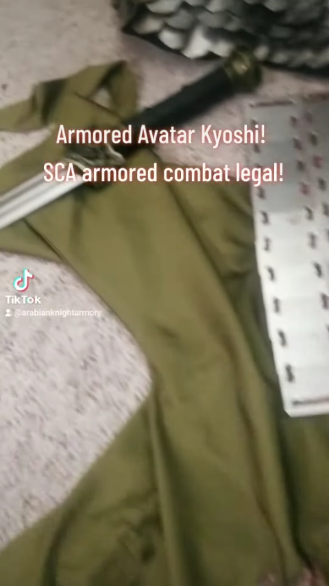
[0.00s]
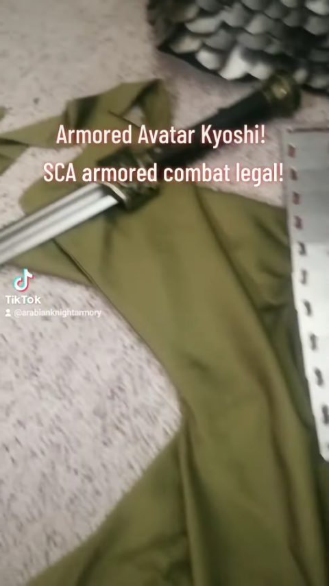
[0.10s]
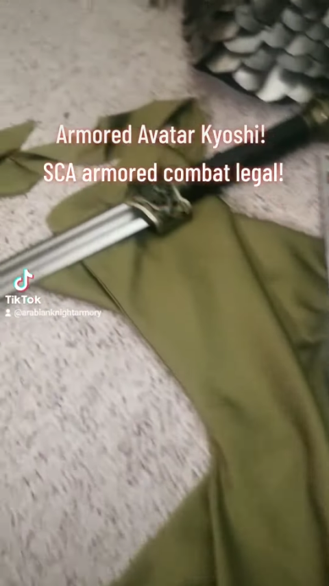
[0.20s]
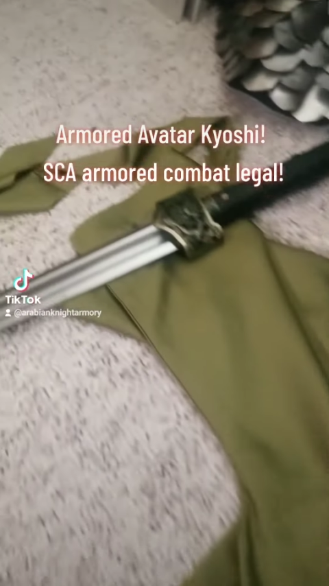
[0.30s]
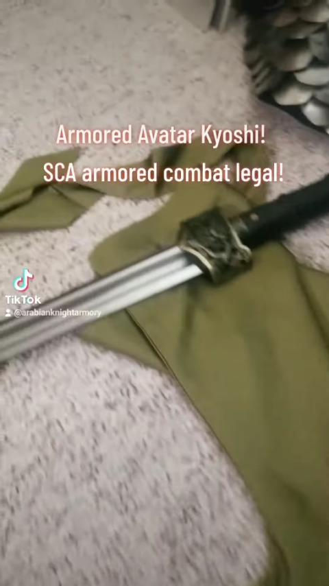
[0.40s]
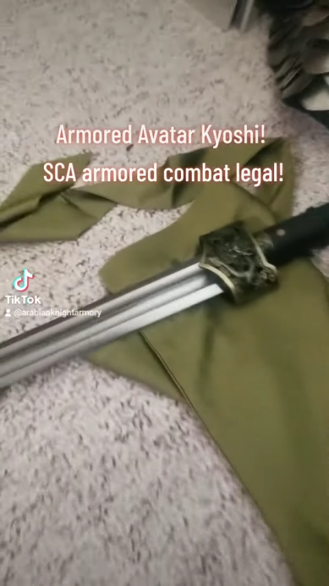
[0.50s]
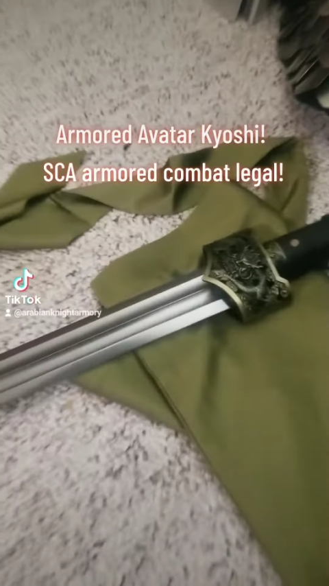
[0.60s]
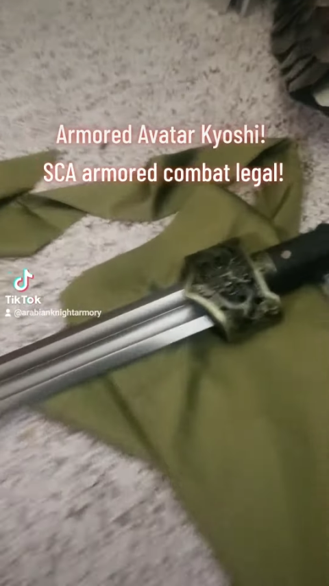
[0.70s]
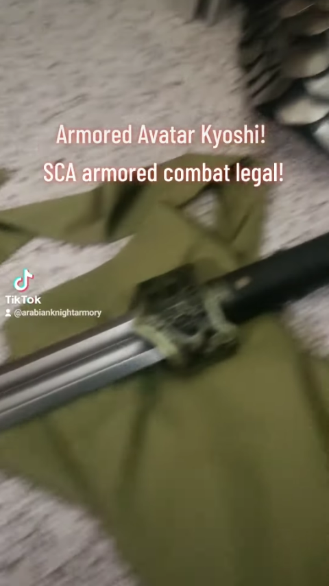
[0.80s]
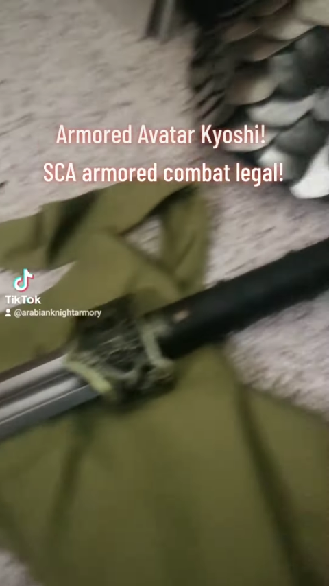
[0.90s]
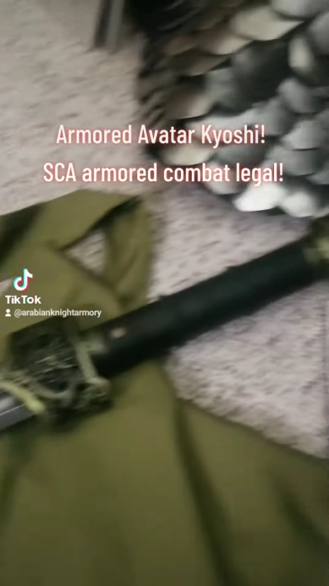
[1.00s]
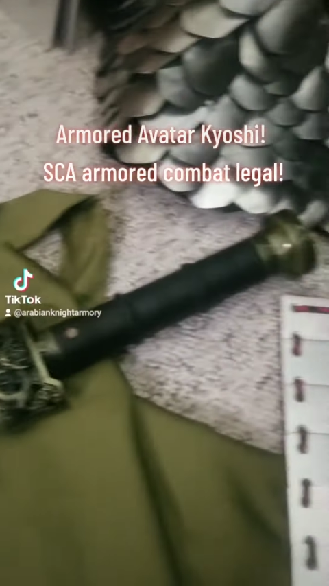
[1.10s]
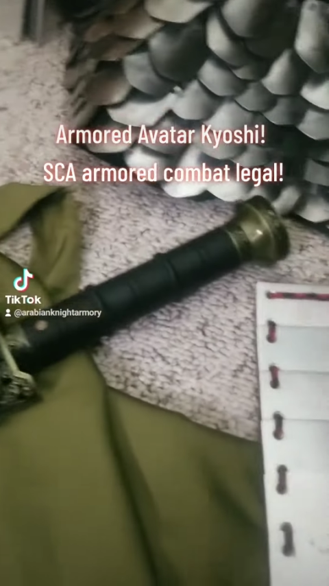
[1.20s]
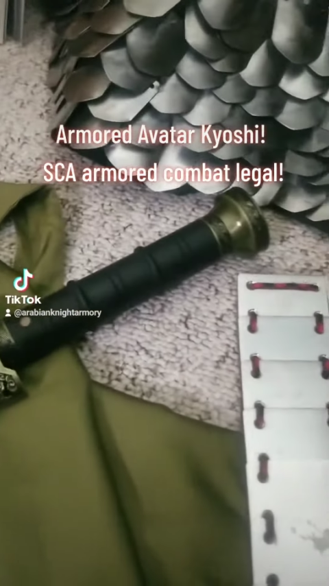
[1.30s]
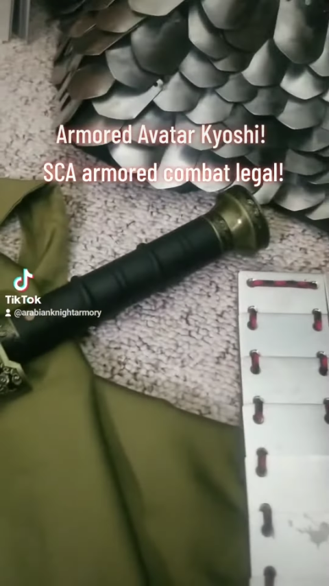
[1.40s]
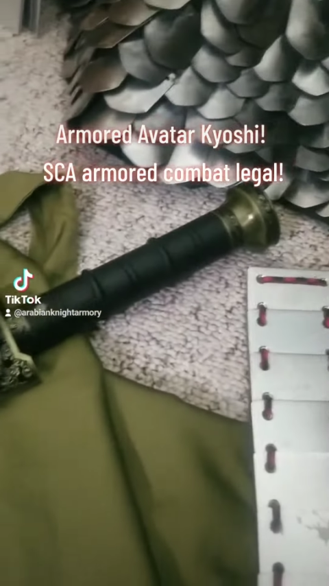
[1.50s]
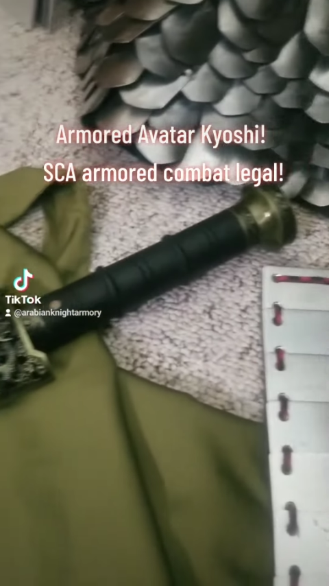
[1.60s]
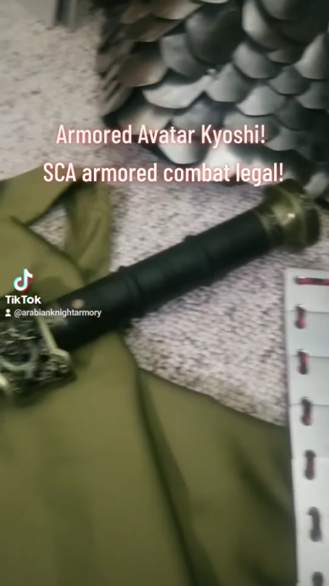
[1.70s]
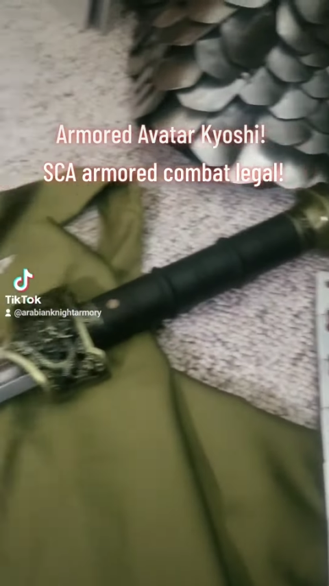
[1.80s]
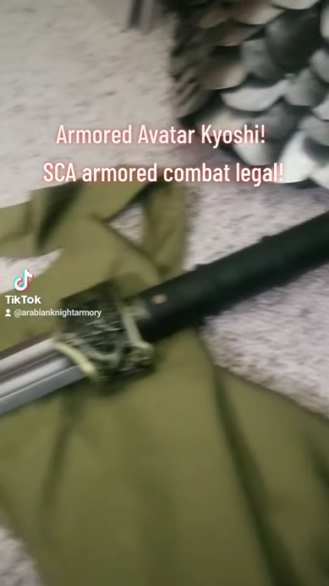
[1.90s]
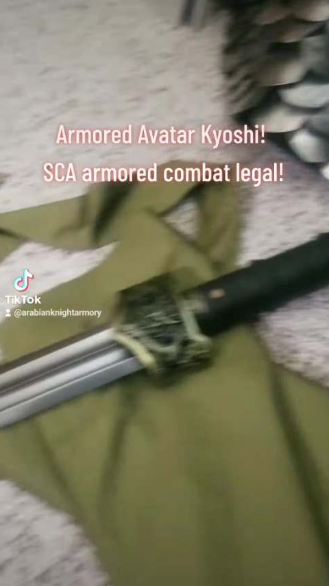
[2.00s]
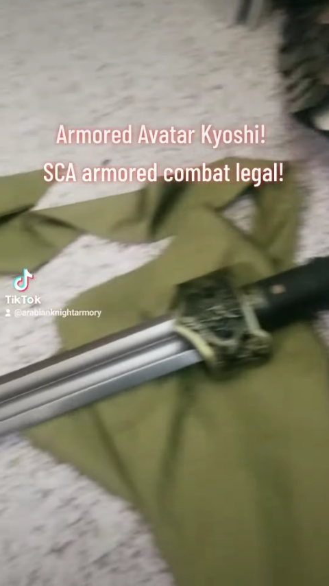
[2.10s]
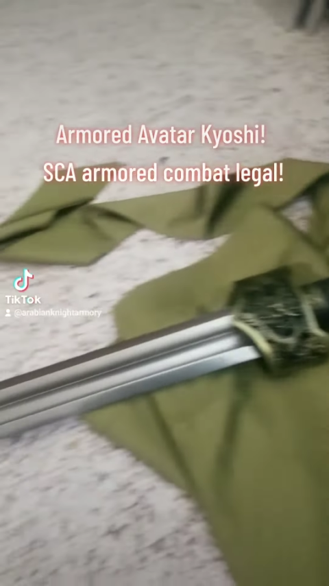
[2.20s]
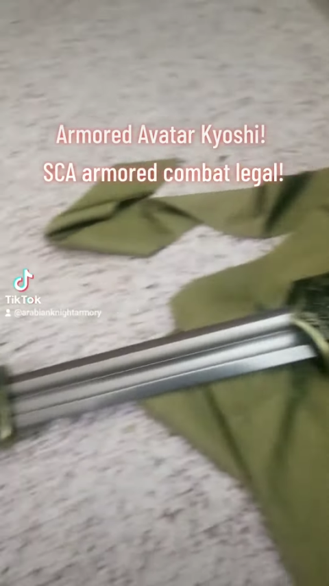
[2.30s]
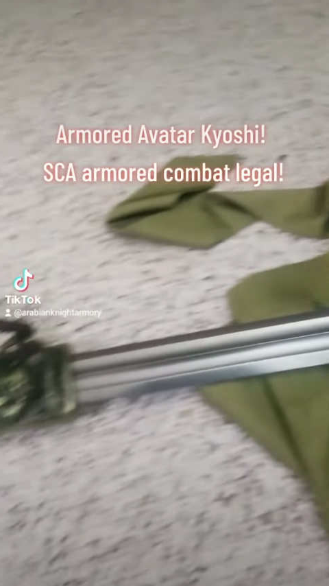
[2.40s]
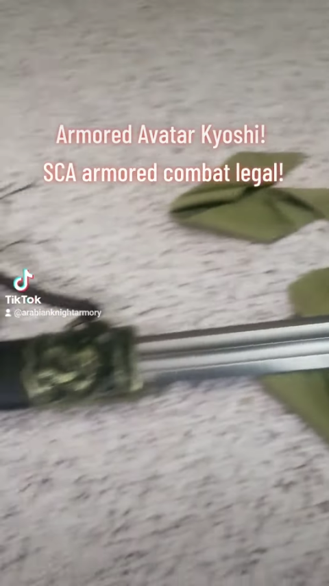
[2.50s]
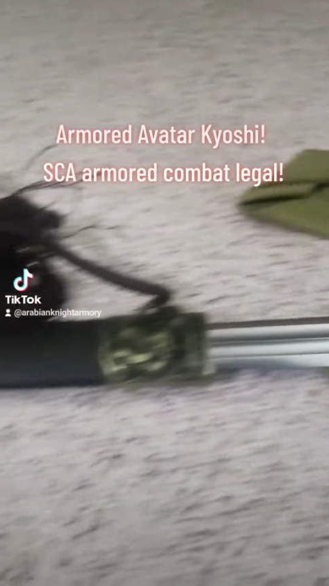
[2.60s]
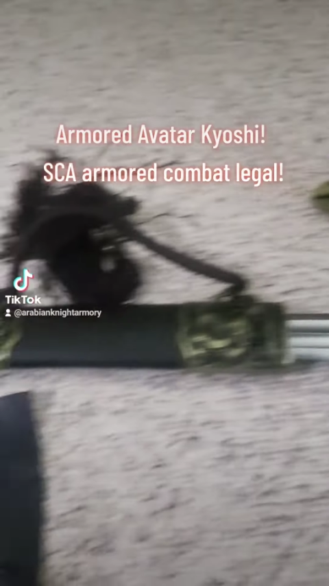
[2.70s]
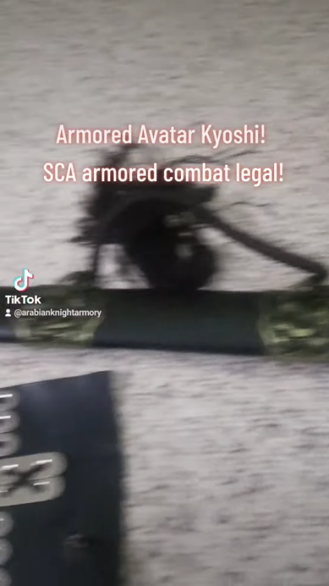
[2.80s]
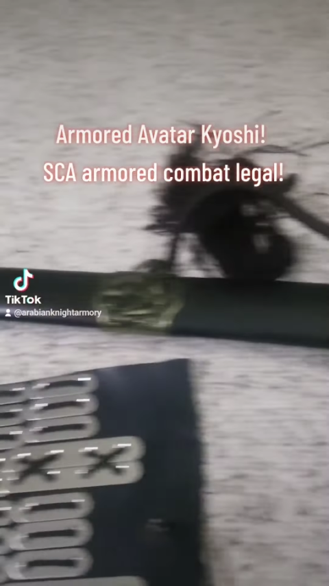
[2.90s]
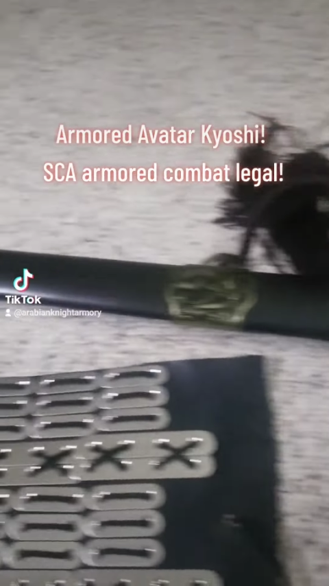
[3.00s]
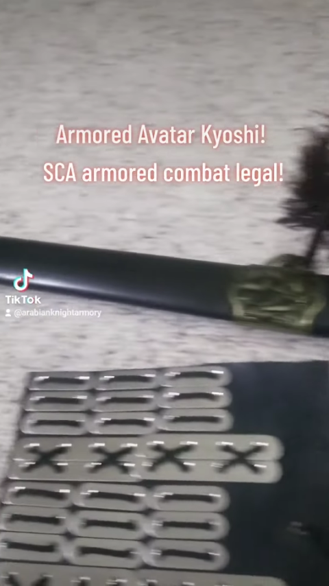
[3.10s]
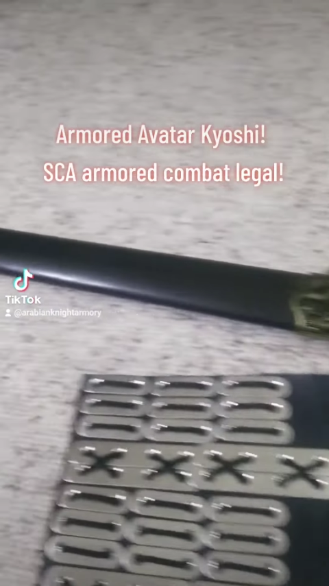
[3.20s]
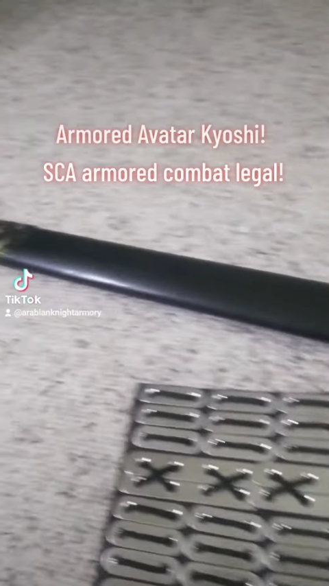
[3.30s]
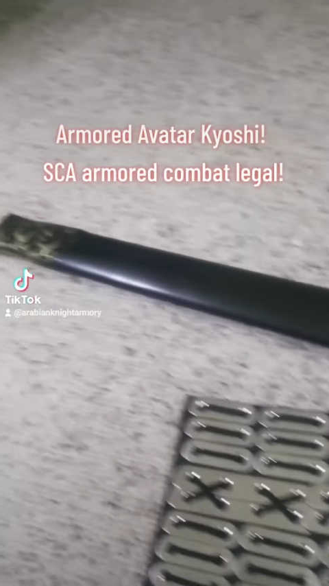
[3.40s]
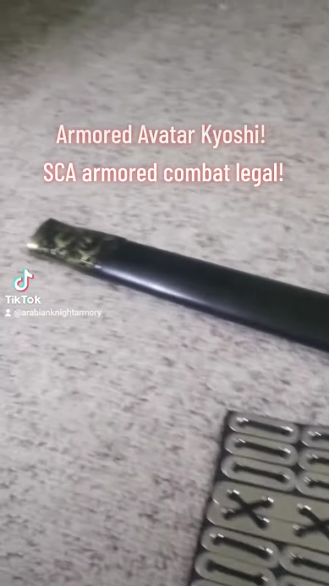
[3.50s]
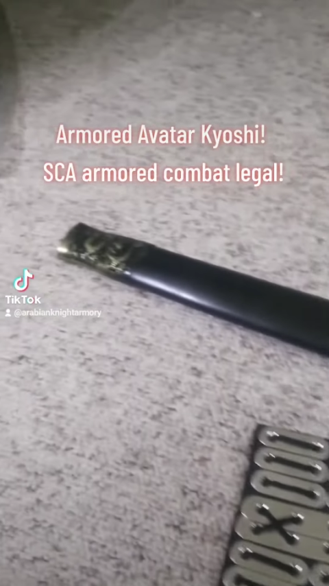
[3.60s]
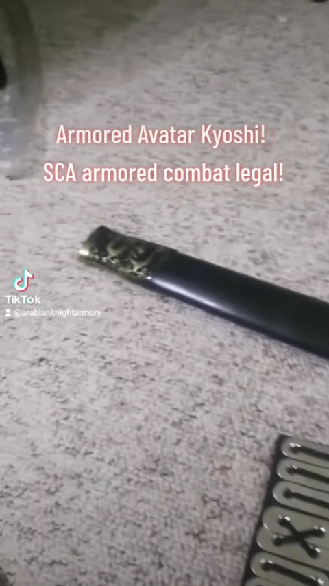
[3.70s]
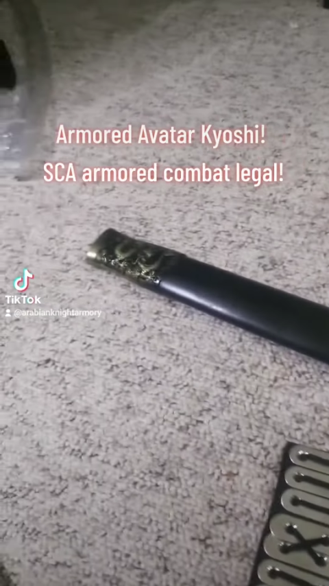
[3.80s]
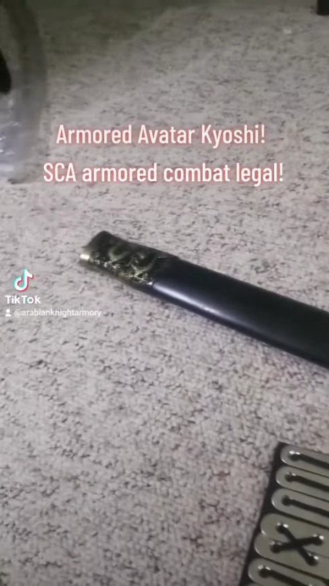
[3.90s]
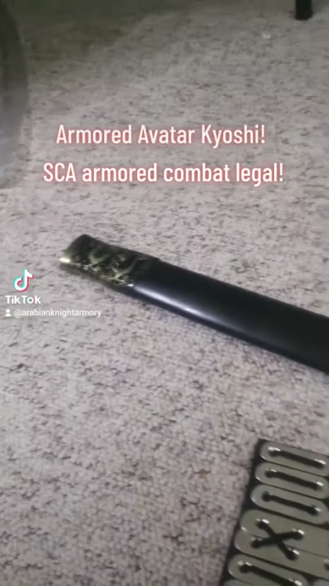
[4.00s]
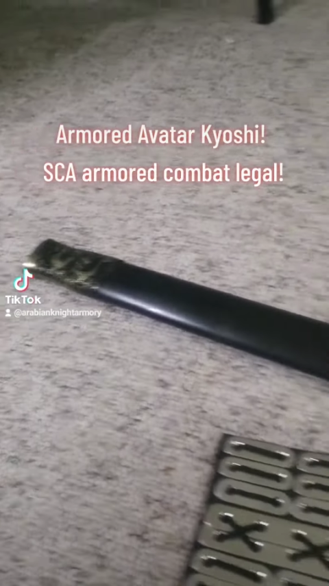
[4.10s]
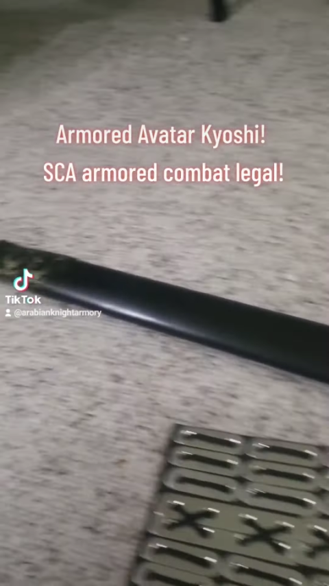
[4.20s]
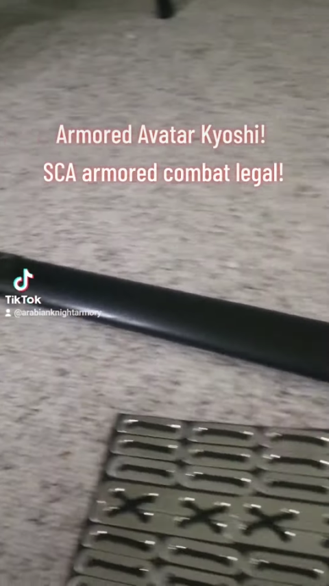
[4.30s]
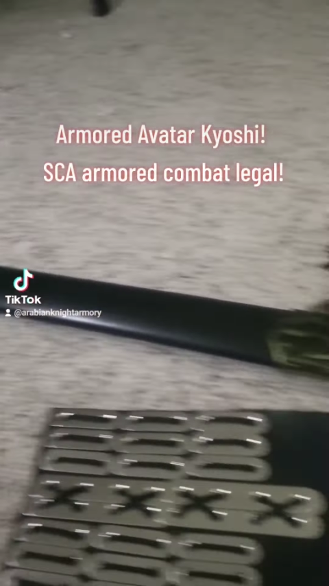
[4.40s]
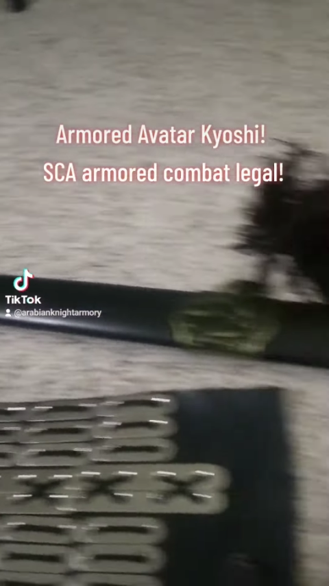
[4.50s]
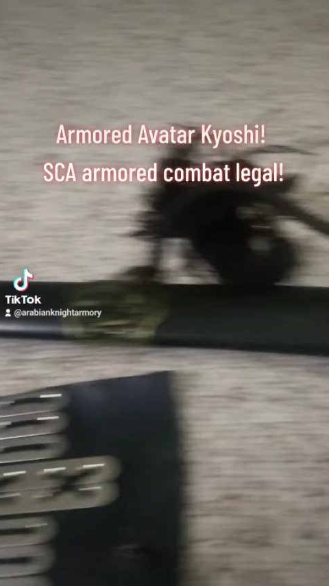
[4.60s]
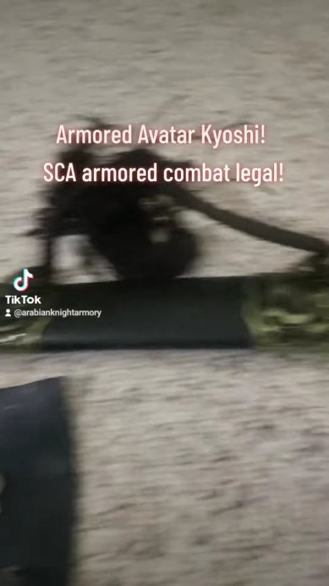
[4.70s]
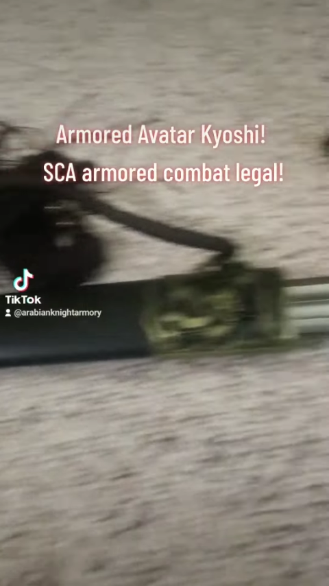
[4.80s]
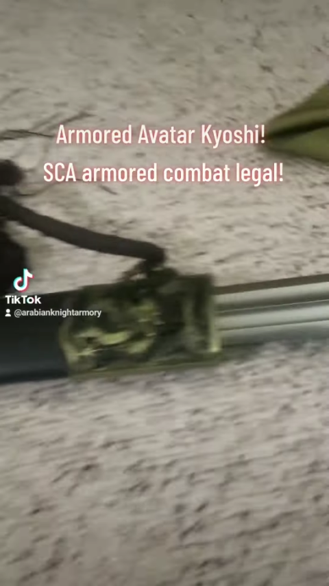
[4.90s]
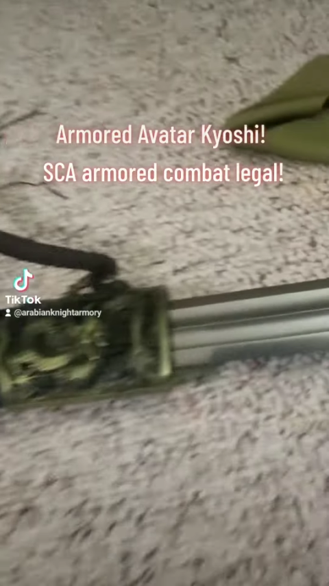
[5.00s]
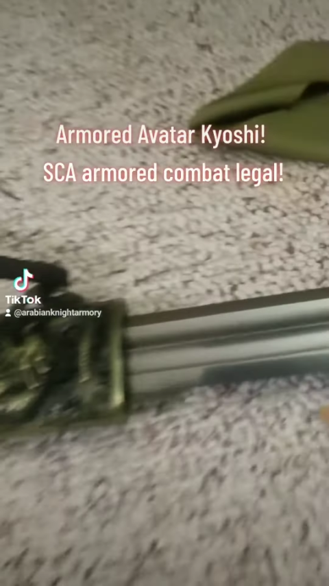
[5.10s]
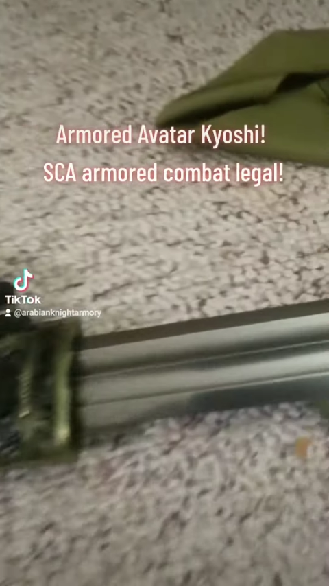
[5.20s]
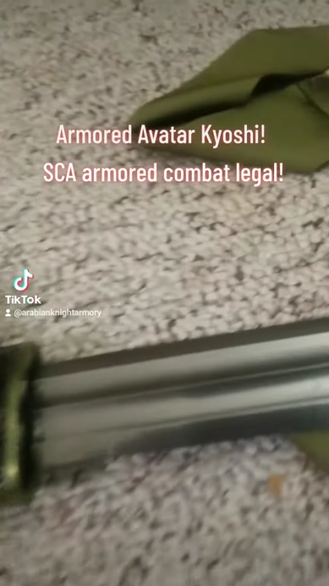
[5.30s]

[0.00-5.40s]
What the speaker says: Nobody's mouth can be seen.